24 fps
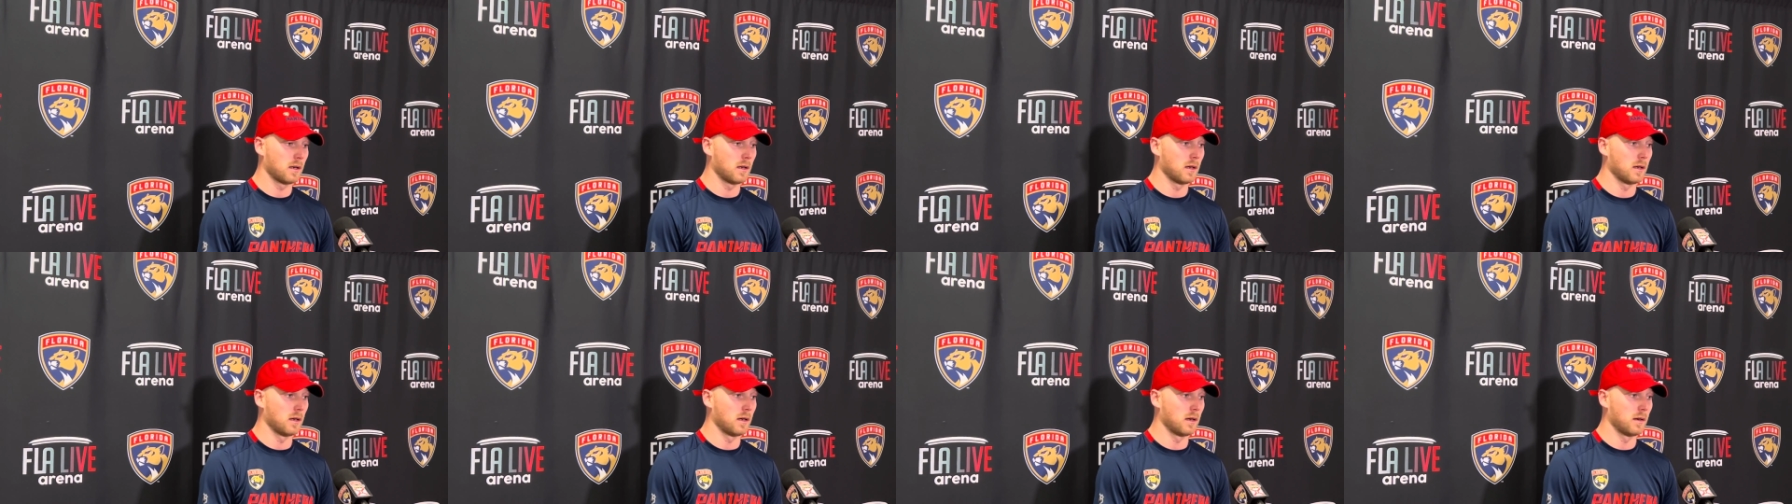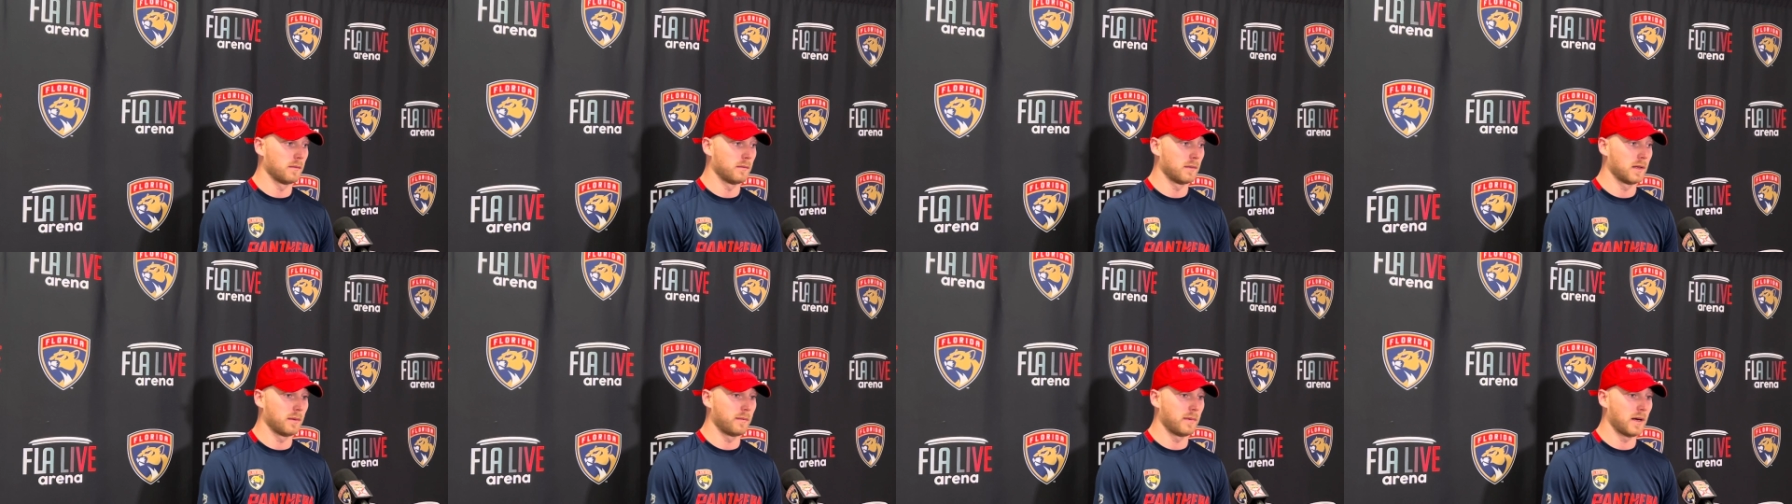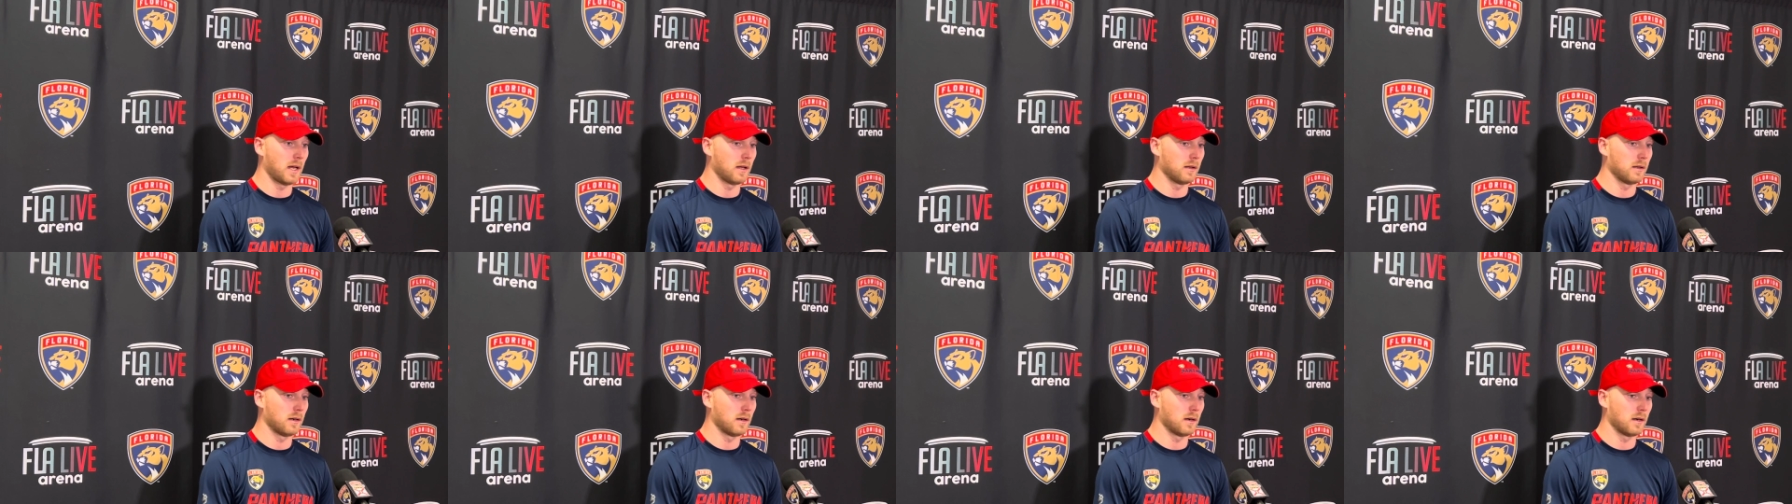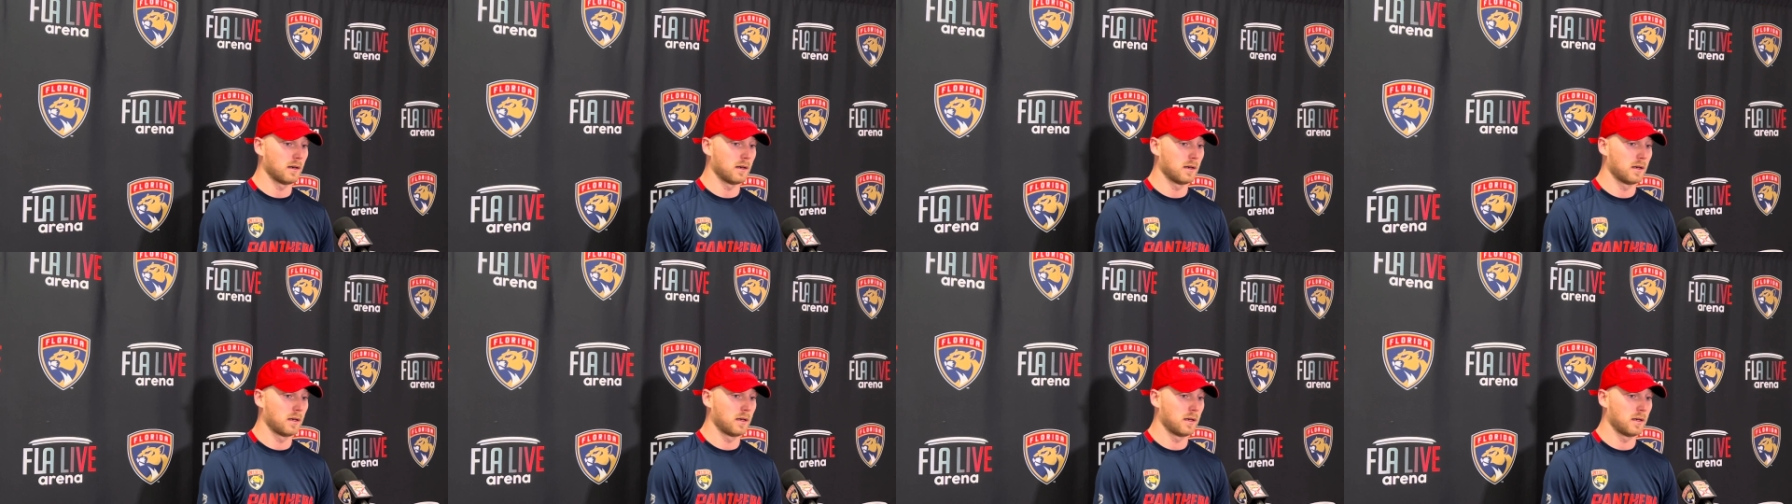Um, they battled
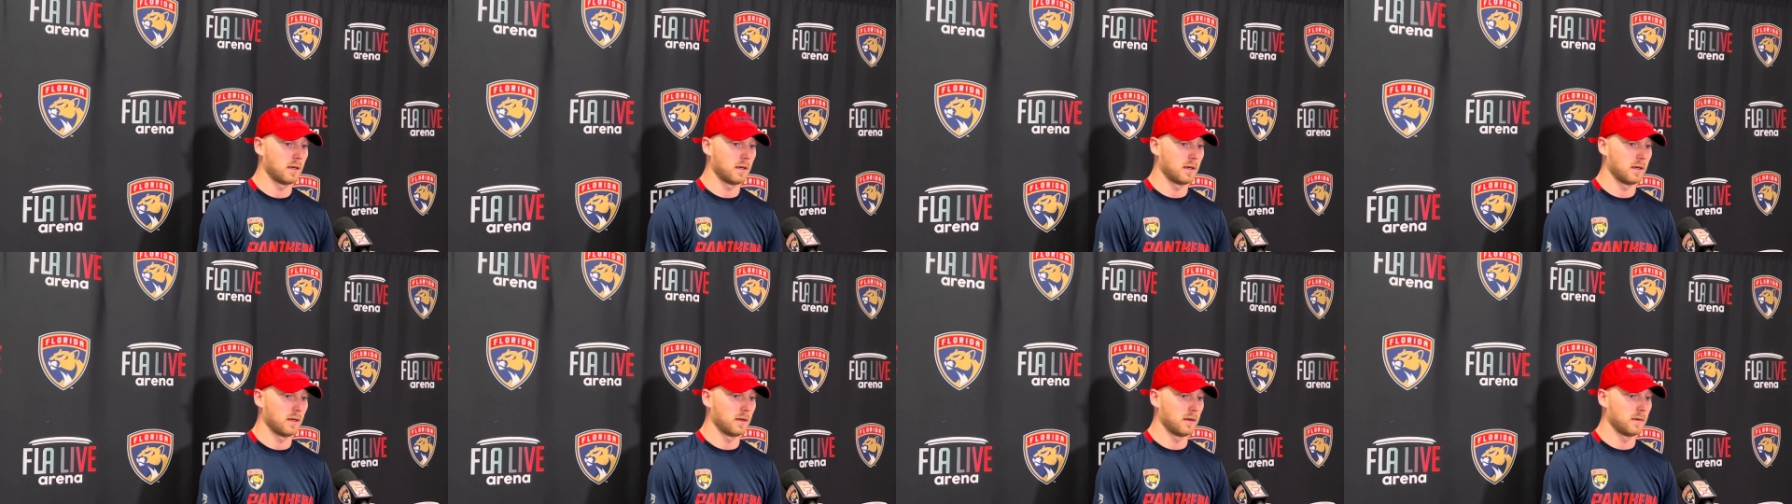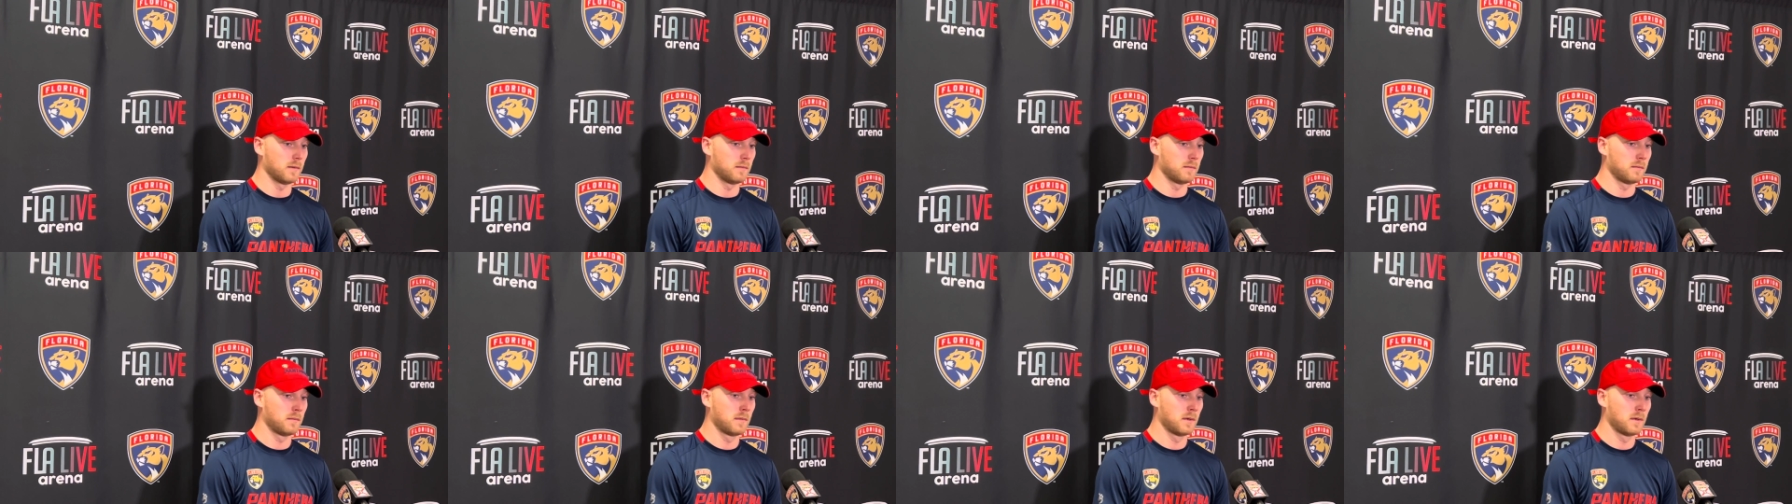hard. Um,